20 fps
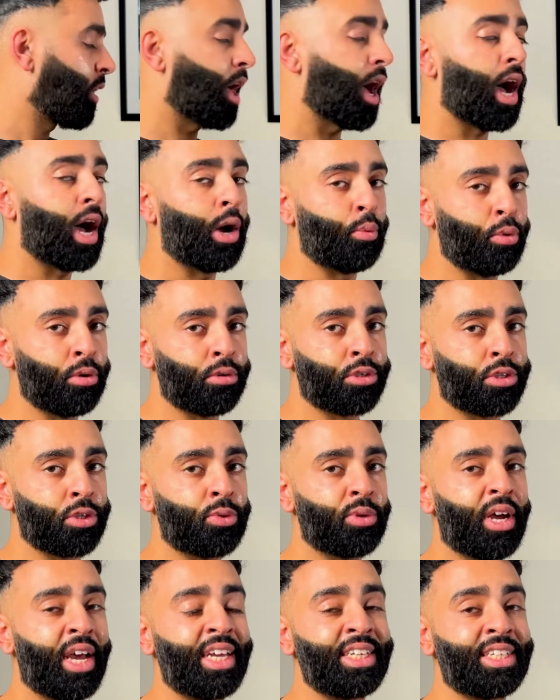I will
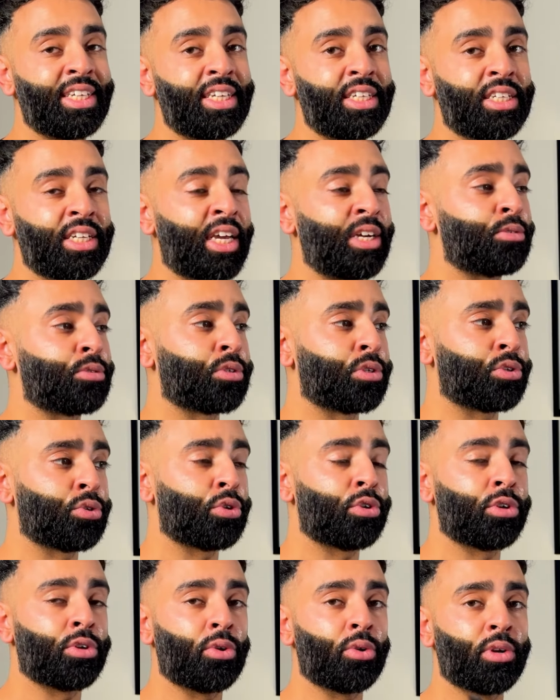do a detailed
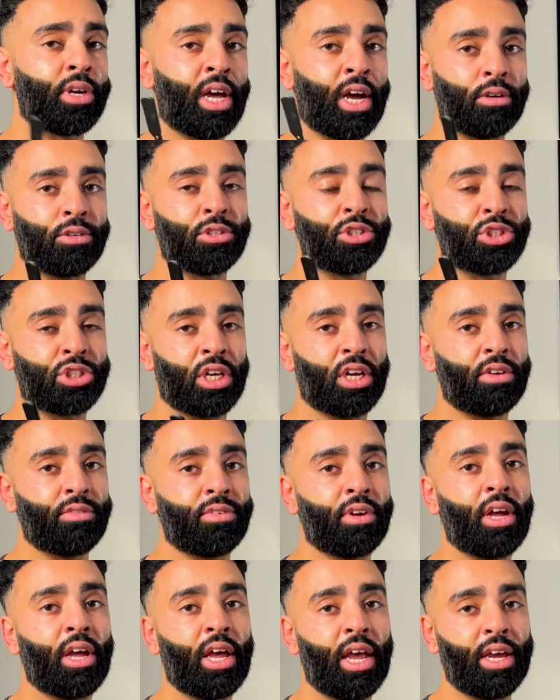tutorial on how to shave
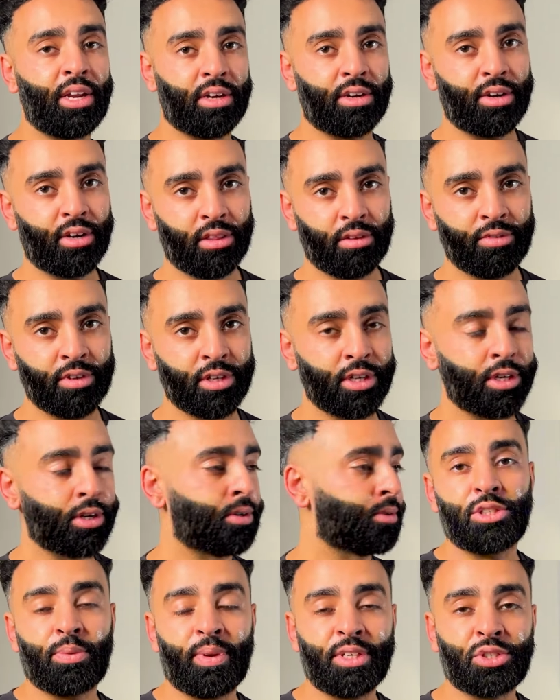in another video.
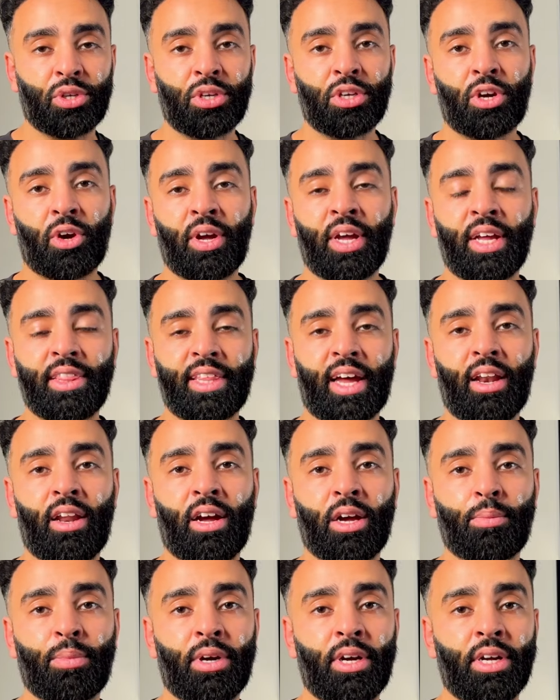So make sure you go hit that
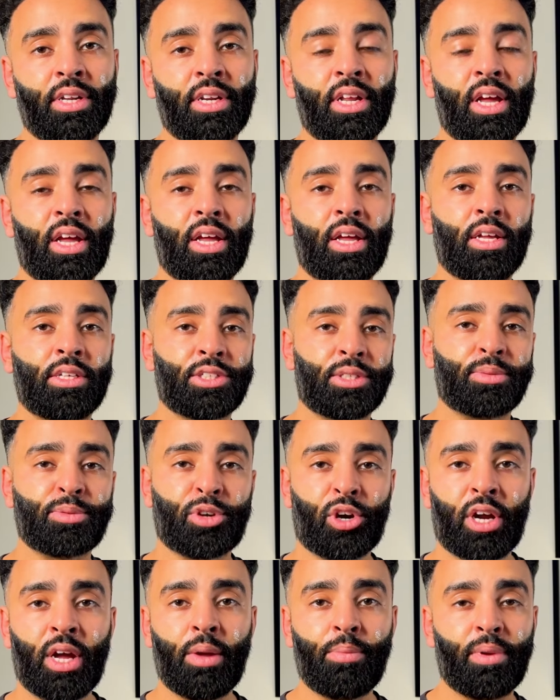like button,
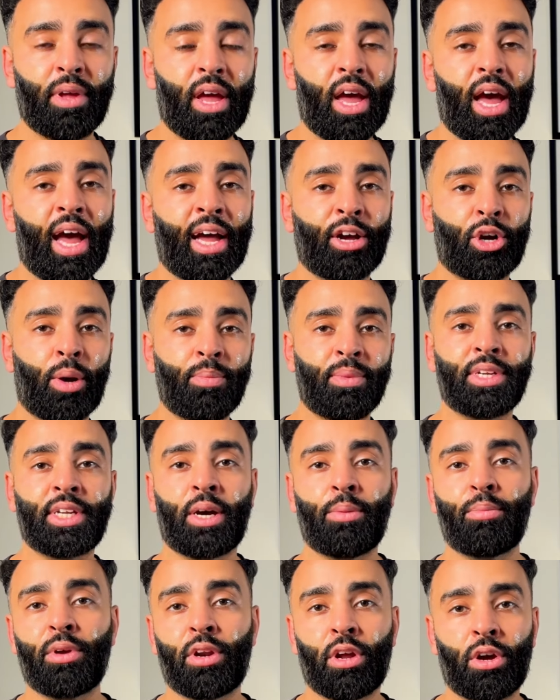subscribe, and comment
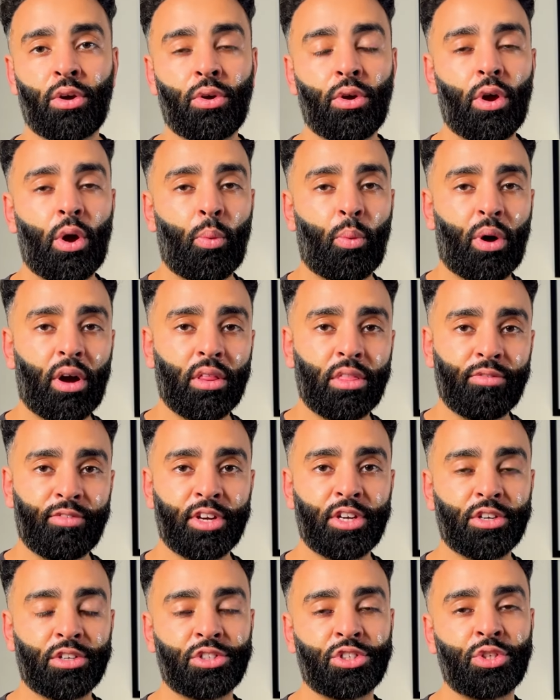down below what other
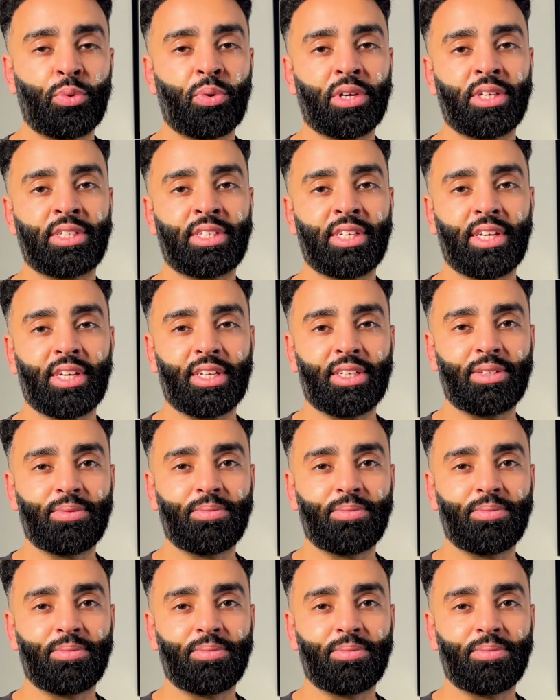videos you want to see.